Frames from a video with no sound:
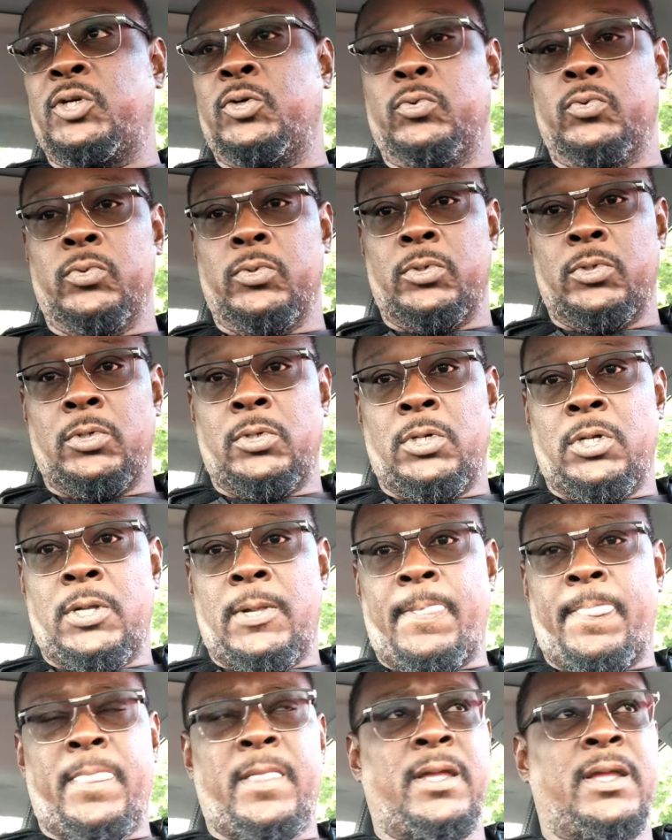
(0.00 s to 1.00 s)
to
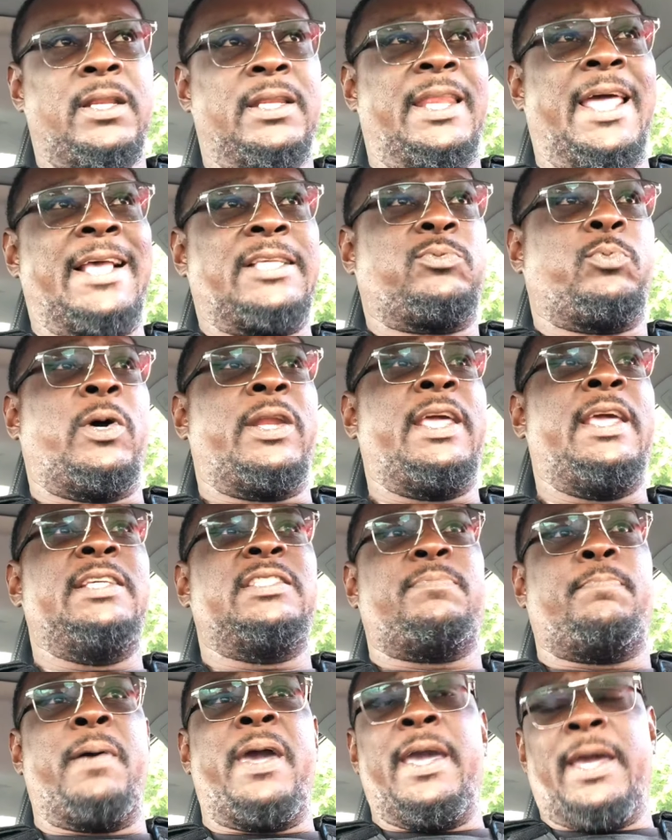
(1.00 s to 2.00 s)
That's what
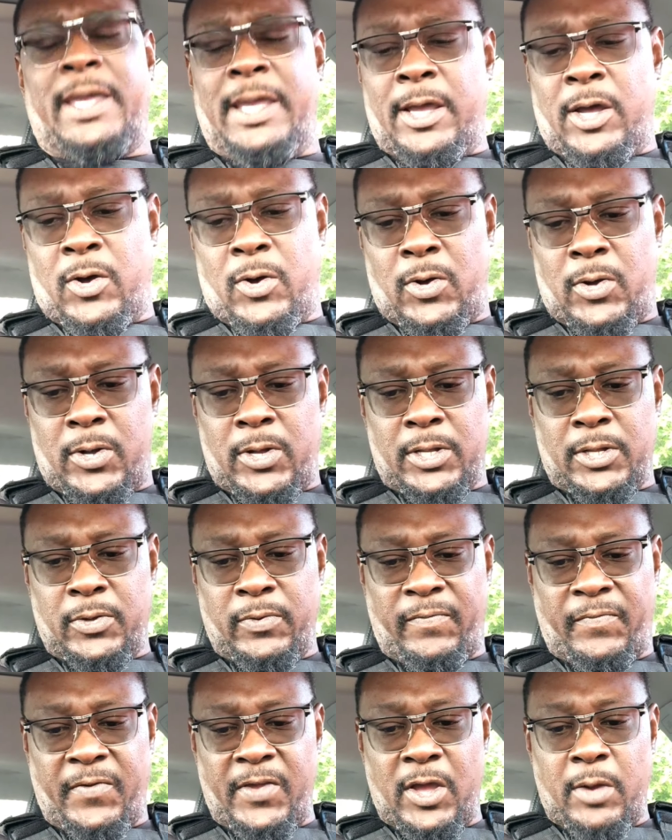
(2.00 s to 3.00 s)
he's banking on.
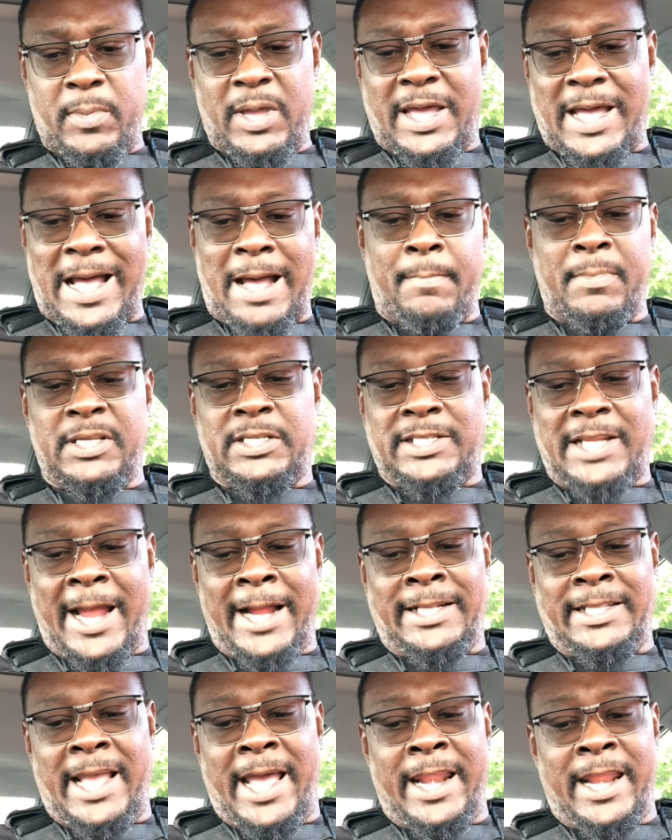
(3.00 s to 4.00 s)
You feel me? Comments
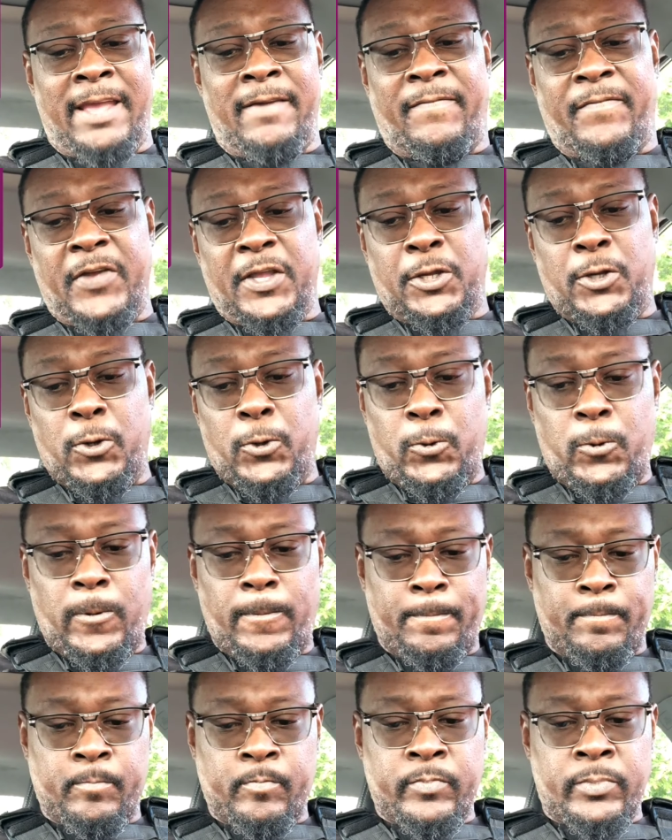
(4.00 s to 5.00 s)
like that. And for you,
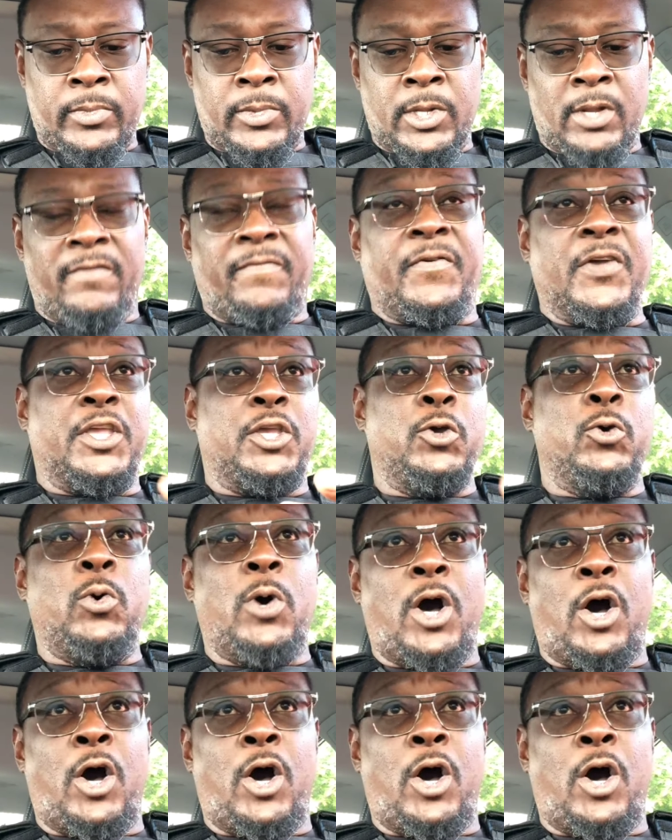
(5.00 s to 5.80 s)
for you,